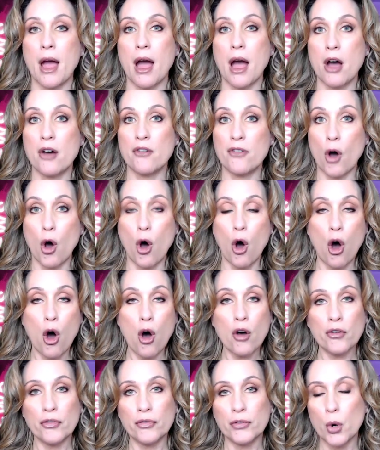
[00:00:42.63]
of
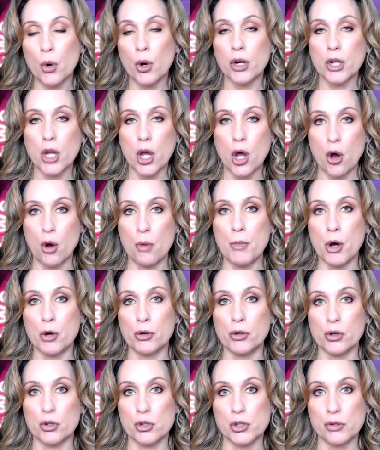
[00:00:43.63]
all Florida
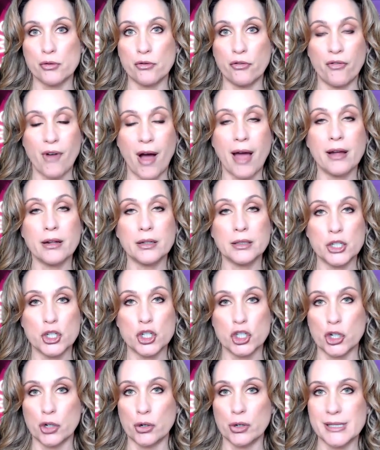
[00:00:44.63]
homeowners who filed
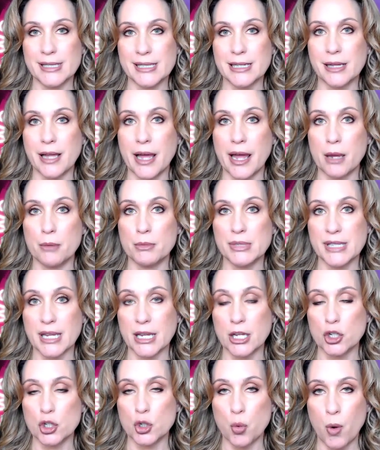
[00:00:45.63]
insurance claims
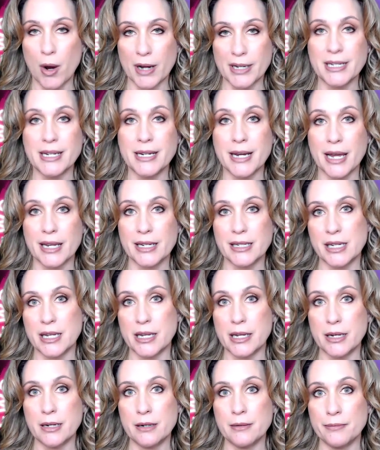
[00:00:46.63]
in
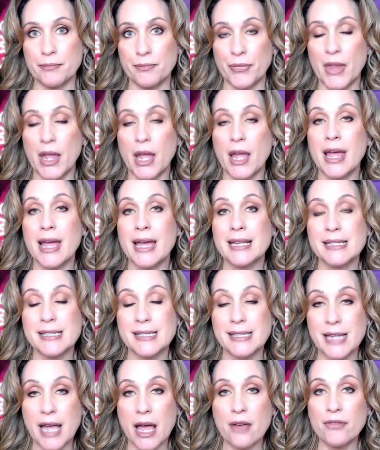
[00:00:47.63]
2019,
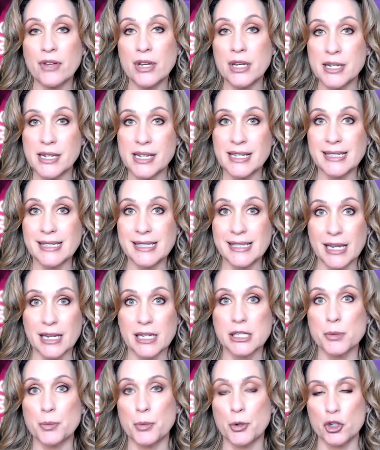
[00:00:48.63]

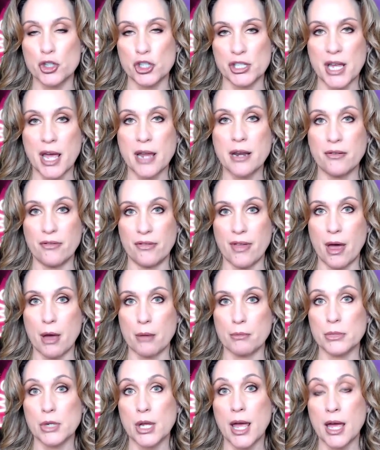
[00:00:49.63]
76% of
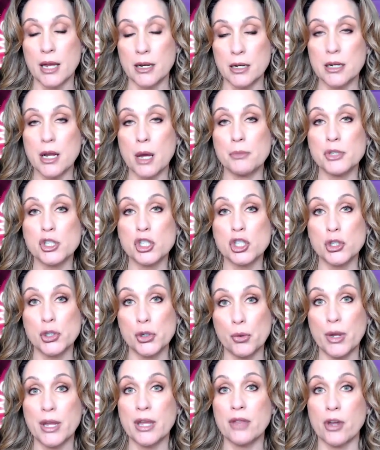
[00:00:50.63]
them ended up
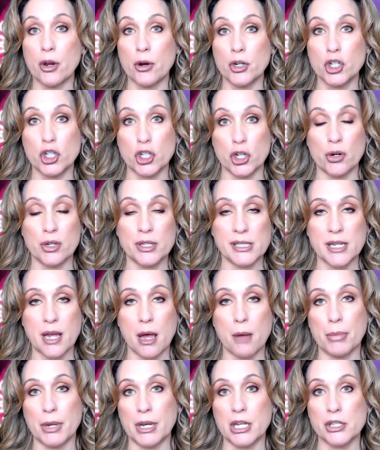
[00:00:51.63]
suing their insurance
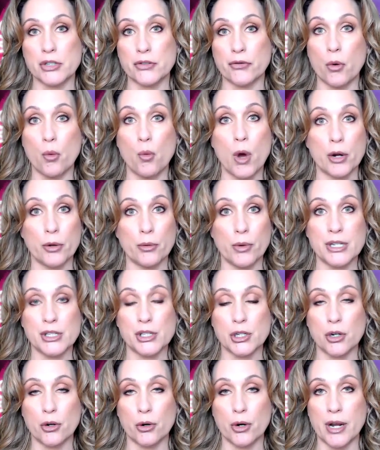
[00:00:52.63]
companies for one
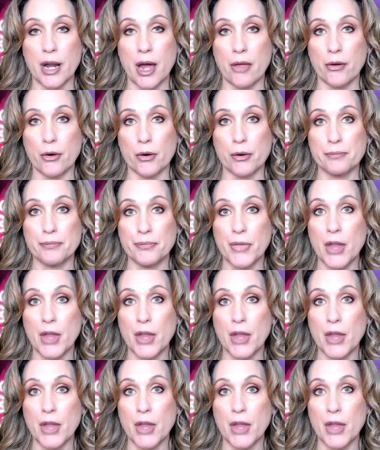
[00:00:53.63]
reason or another.